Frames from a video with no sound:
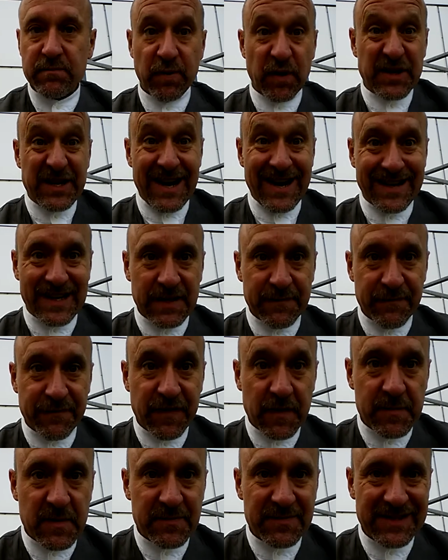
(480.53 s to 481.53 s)
protect him
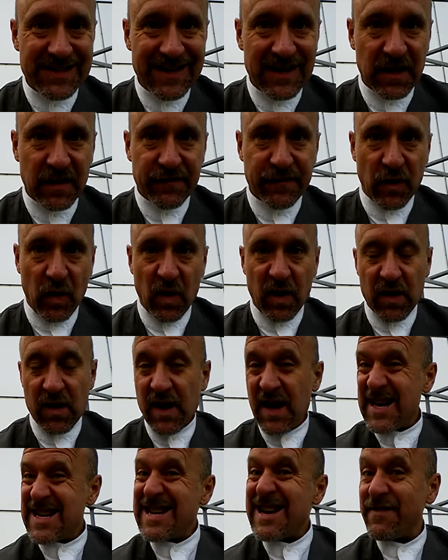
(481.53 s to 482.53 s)
from himself, or
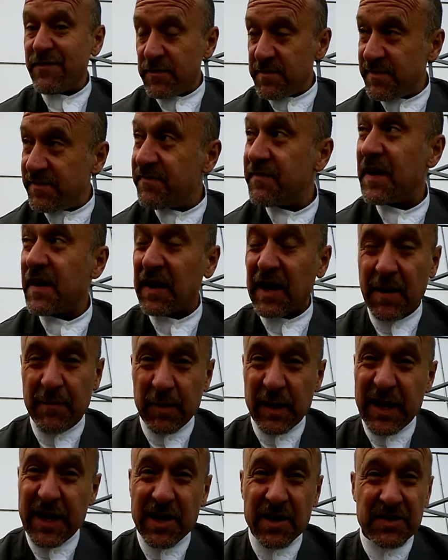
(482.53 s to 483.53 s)
give him a
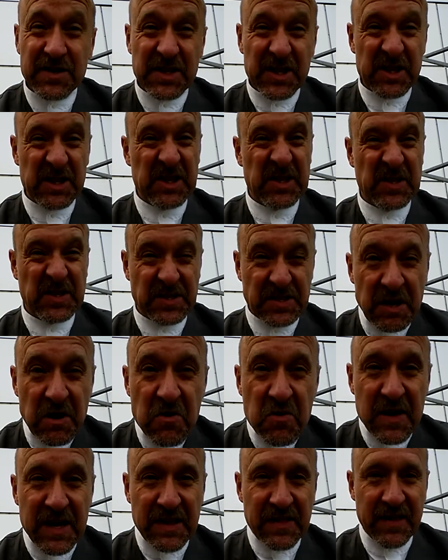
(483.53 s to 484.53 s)
couple of years to
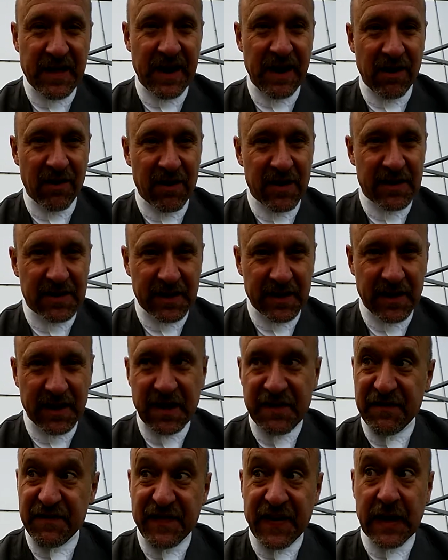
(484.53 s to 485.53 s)
stew in there until
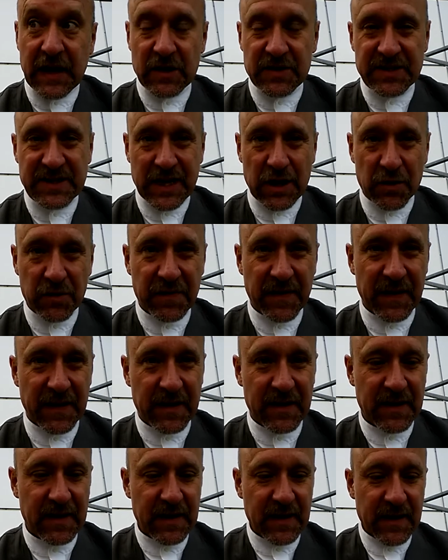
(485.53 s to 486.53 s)
he figures out
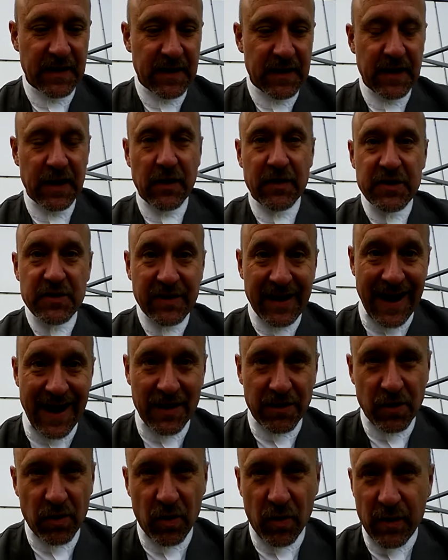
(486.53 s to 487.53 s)
that you know, you
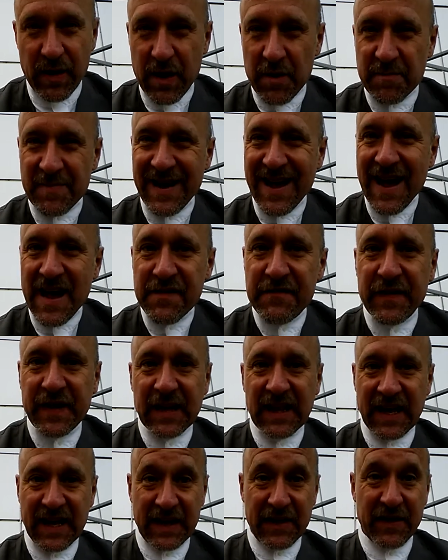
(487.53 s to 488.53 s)
can't go around
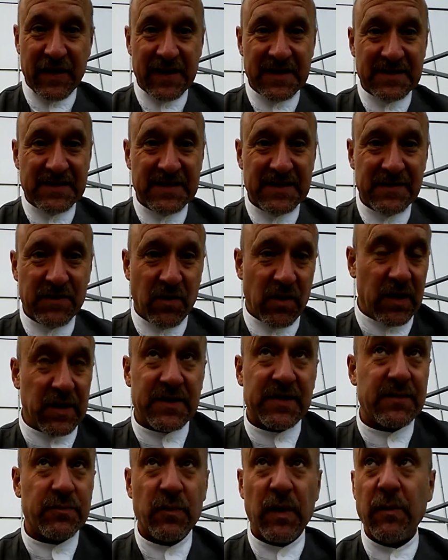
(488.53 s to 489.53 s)
behaving like this, or
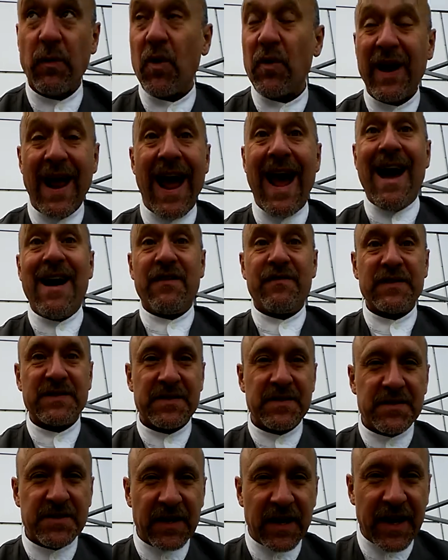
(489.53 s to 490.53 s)
else we won't have a
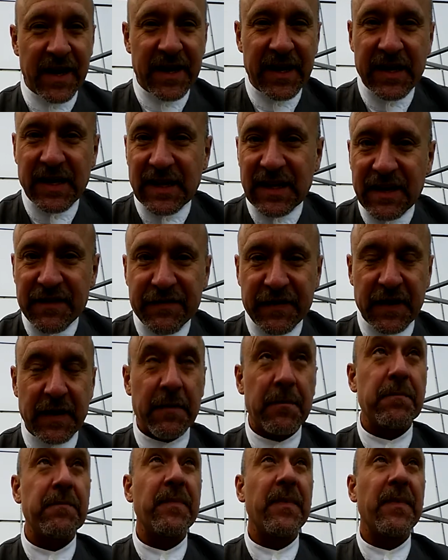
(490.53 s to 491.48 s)
society to live in.